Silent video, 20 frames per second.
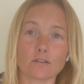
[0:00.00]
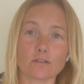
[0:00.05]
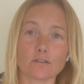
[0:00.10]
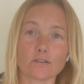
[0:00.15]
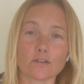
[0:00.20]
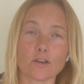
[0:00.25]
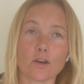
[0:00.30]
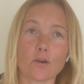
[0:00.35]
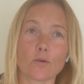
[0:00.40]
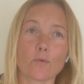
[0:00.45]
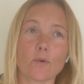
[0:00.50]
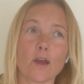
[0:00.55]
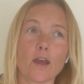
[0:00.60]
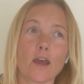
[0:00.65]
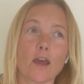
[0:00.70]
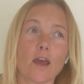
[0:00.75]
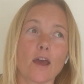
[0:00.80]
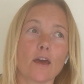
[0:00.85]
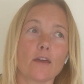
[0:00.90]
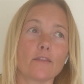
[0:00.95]
So
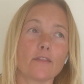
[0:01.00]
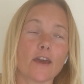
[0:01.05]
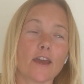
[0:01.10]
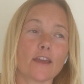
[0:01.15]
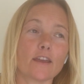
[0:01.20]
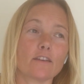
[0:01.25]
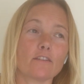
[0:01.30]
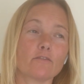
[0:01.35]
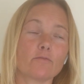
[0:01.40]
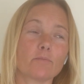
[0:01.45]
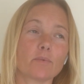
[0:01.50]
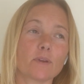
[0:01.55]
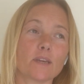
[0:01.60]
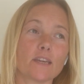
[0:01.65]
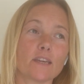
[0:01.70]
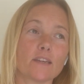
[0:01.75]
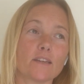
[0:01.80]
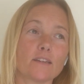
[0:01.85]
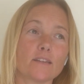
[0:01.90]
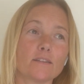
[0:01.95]
they've
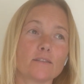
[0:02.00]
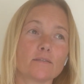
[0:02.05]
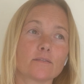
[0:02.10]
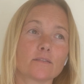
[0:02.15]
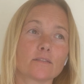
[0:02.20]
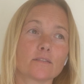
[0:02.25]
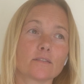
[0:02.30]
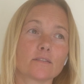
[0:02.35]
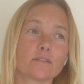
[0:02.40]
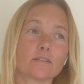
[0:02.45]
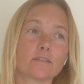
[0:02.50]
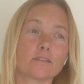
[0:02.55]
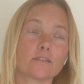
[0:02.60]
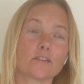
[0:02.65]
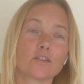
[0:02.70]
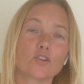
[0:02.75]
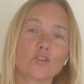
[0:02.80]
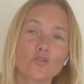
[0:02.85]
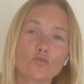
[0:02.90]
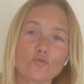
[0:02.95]
been
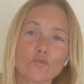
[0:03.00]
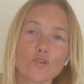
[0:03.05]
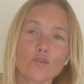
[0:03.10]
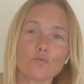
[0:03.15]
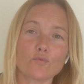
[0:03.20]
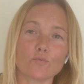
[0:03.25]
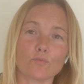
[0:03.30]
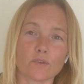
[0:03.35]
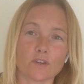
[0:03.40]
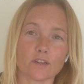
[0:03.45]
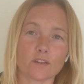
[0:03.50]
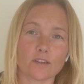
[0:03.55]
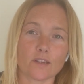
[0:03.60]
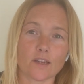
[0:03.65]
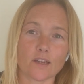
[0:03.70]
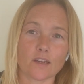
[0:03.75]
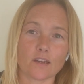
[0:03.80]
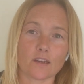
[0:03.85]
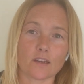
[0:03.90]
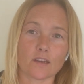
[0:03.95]
groomed
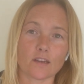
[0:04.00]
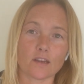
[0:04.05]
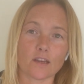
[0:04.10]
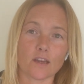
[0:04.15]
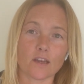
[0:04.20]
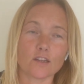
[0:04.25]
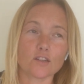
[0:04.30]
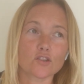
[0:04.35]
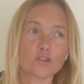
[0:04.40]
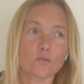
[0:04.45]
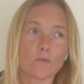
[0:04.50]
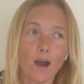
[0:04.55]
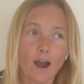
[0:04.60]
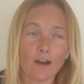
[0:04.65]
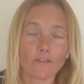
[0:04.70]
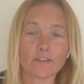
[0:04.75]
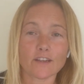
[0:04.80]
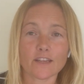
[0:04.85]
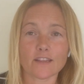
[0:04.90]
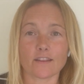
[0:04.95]
into
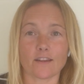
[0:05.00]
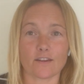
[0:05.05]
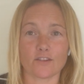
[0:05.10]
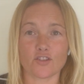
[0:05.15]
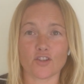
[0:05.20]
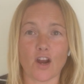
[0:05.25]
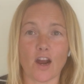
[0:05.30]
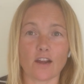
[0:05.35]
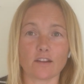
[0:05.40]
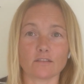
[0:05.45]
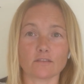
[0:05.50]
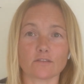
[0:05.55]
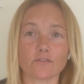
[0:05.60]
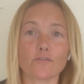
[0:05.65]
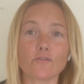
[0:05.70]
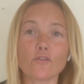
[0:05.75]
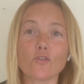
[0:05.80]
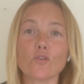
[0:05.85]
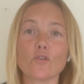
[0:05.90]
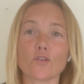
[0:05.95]
having that child
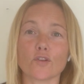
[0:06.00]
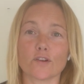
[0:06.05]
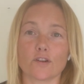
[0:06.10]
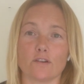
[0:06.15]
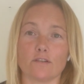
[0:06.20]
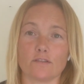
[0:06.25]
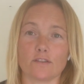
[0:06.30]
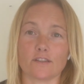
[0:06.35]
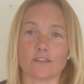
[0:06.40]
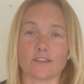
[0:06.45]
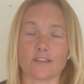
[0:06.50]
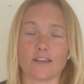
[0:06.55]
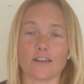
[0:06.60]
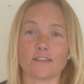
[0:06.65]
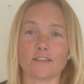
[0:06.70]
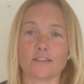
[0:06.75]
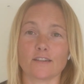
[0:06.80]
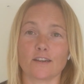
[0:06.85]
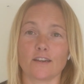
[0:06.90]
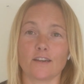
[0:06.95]
for the
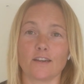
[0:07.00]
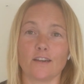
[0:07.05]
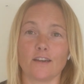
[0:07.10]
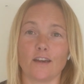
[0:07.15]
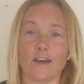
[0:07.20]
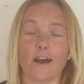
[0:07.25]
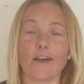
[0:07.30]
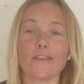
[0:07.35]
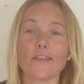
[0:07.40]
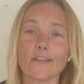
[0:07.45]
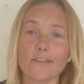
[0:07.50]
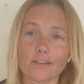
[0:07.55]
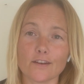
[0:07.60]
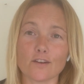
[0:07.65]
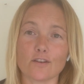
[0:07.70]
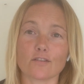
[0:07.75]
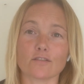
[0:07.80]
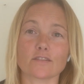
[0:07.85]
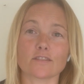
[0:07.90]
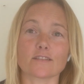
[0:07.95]
narcissist, and then the
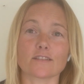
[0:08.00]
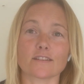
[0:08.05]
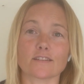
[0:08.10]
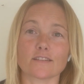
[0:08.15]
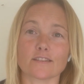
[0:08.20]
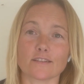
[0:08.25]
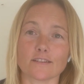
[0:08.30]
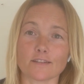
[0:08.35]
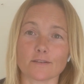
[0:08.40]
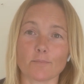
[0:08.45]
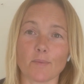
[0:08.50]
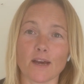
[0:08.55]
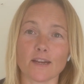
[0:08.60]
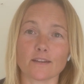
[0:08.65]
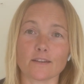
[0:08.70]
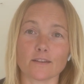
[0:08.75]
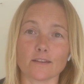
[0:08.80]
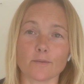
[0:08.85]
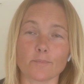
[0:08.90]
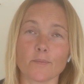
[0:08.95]
narcissist has
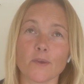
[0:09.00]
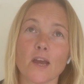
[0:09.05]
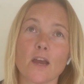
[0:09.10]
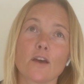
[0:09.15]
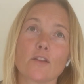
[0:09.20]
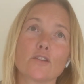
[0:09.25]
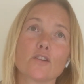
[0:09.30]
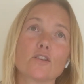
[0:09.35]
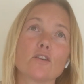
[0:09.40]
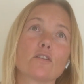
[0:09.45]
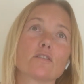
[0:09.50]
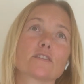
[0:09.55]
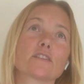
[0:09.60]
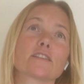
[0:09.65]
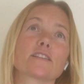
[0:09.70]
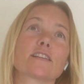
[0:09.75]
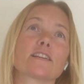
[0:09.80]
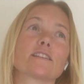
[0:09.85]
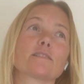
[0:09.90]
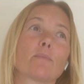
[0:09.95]
abandoned them. The
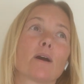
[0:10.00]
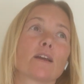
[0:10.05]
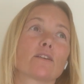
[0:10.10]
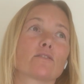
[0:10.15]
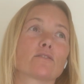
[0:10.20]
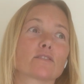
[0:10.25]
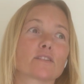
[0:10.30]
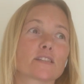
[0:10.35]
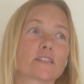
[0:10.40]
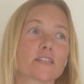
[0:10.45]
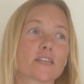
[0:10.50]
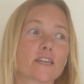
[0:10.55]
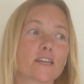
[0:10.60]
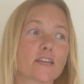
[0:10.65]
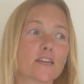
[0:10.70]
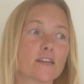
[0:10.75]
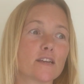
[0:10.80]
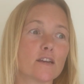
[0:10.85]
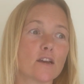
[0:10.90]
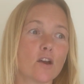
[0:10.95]
narcissist might not
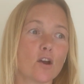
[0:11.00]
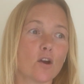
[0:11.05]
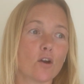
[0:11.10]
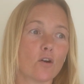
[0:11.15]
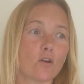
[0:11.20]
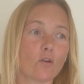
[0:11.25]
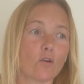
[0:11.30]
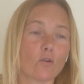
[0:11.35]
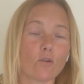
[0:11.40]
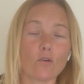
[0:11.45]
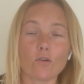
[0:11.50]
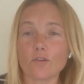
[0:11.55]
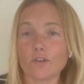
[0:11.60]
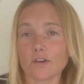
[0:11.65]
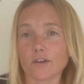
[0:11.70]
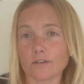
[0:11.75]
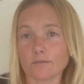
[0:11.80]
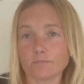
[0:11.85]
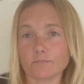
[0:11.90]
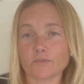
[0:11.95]
see
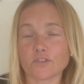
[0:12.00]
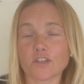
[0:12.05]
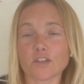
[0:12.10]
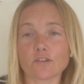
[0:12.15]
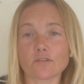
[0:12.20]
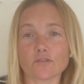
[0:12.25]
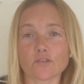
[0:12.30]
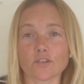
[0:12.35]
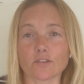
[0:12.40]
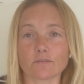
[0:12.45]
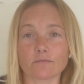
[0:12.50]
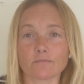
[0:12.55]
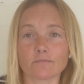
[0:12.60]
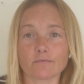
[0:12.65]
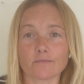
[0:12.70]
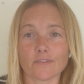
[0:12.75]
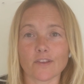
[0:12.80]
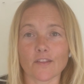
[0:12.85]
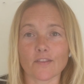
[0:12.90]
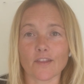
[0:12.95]
other children
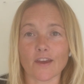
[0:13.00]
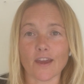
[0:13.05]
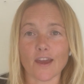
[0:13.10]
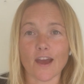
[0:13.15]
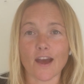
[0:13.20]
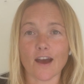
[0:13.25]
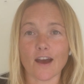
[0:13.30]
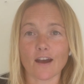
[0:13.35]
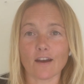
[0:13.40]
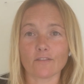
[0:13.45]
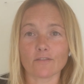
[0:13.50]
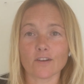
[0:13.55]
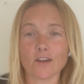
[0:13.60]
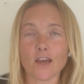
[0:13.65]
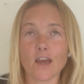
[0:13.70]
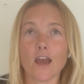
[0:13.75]
that they have.